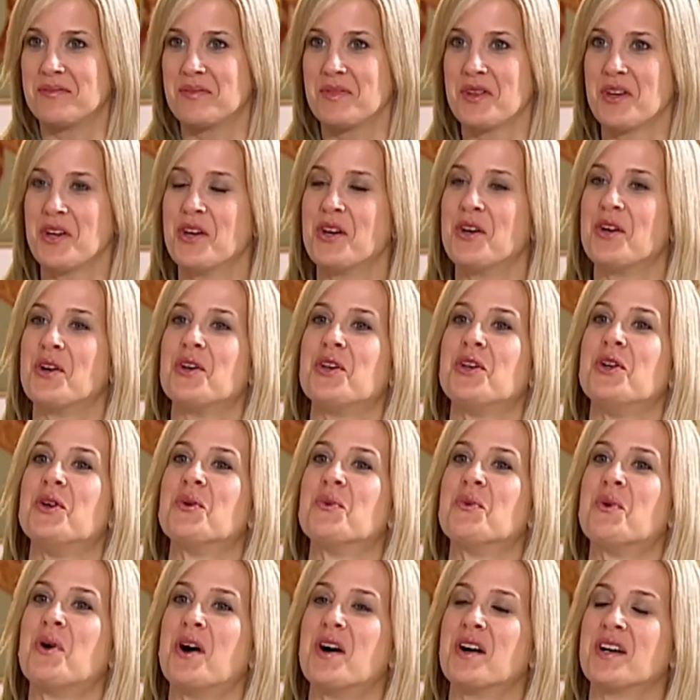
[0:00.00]
front door, you the
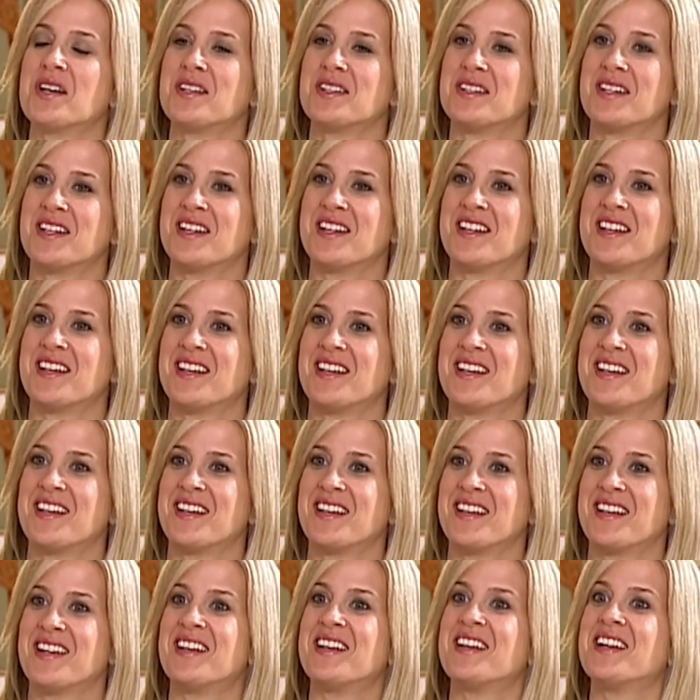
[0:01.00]
walk vestibule, the
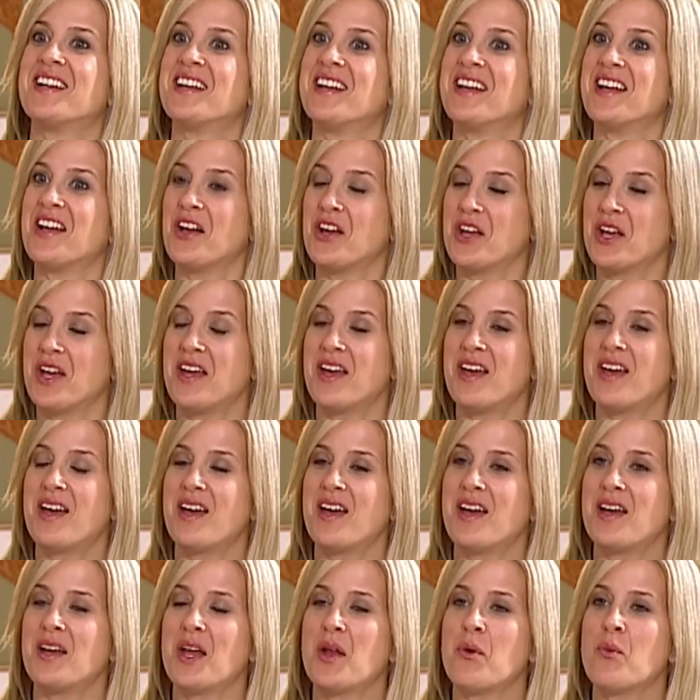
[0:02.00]
foyer.
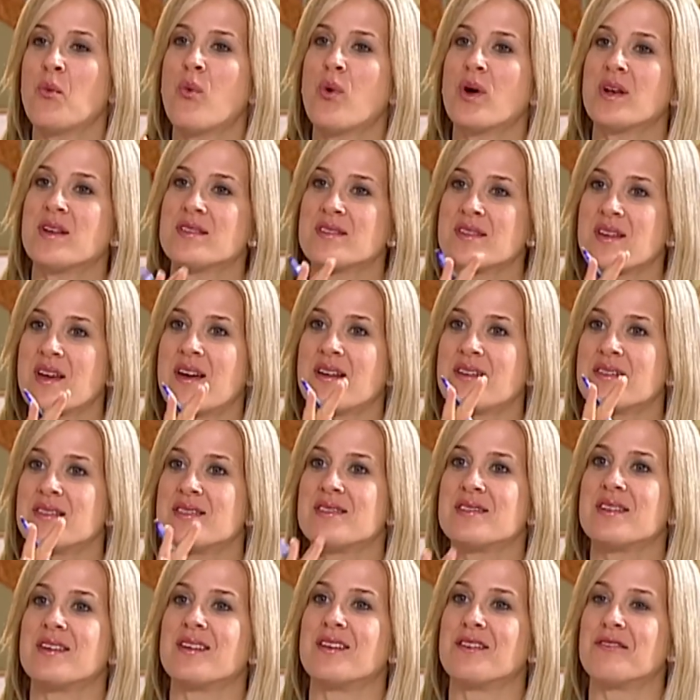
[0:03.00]
And what does that
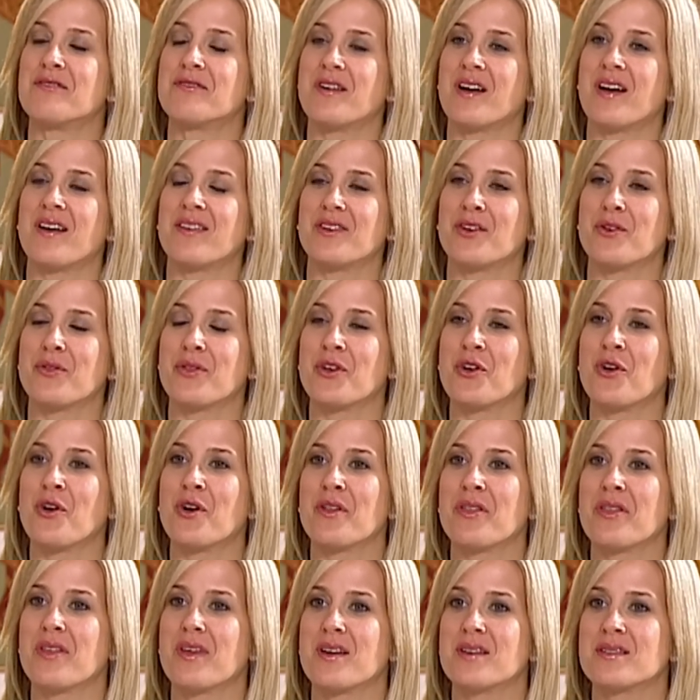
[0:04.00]
signify there, the
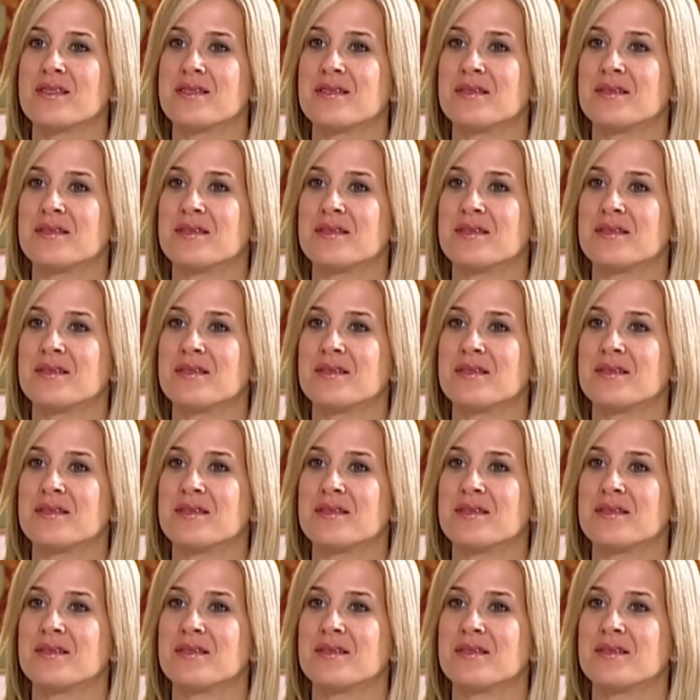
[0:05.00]
narthex?